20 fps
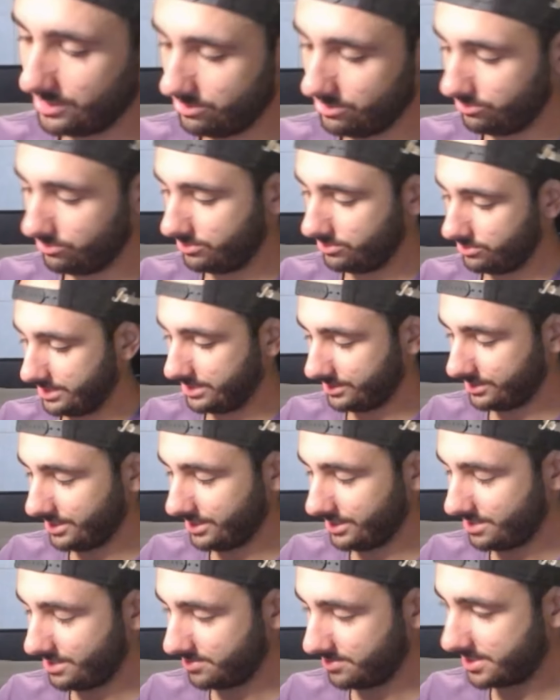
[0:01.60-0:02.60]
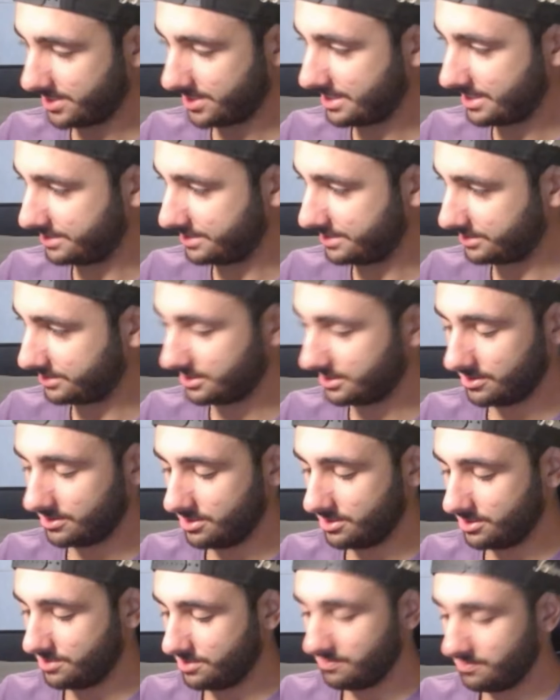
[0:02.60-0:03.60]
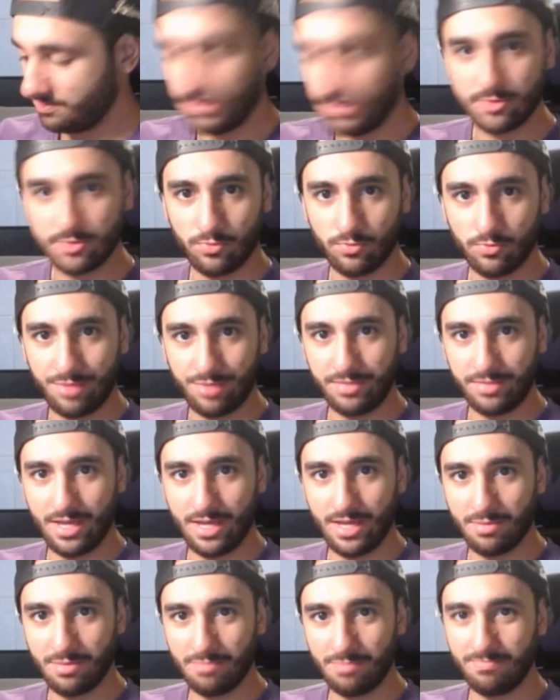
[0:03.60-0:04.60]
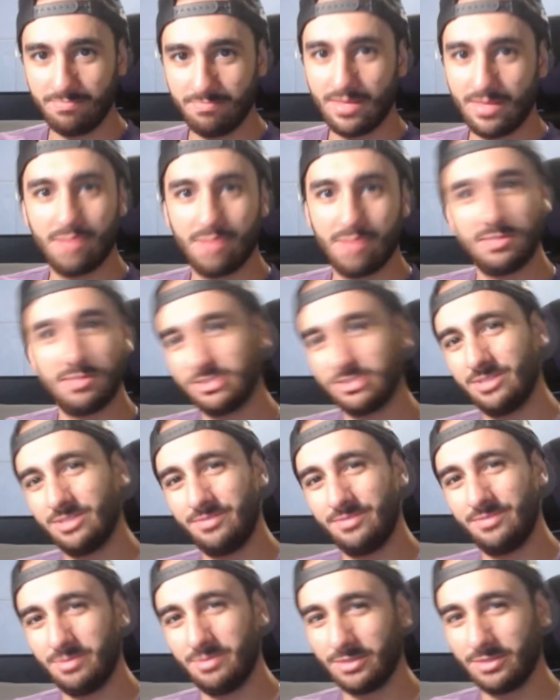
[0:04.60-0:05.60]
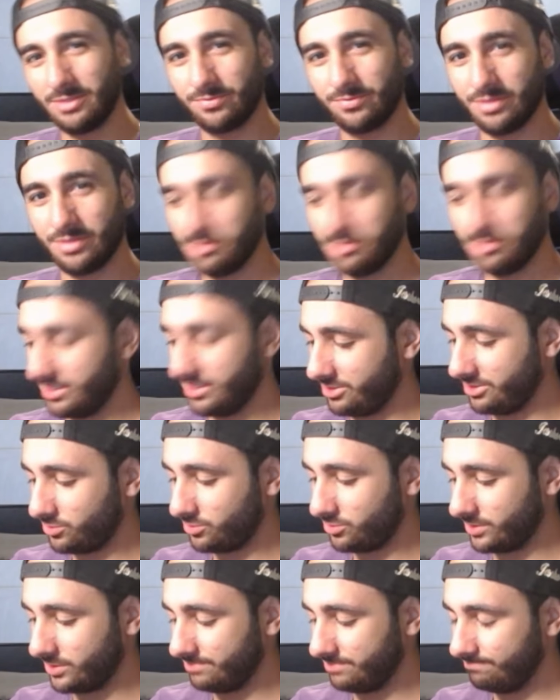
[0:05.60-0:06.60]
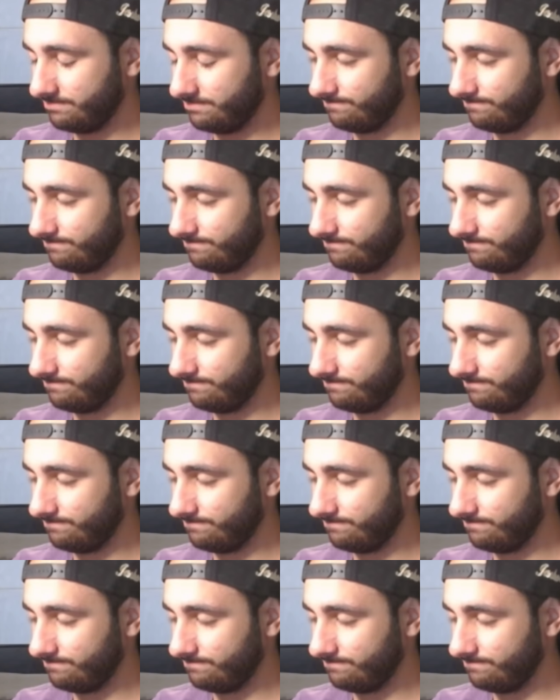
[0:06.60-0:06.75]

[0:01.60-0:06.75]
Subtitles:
to use this camera as a webcam. I'm not sure how I feel about the frame rate of this one.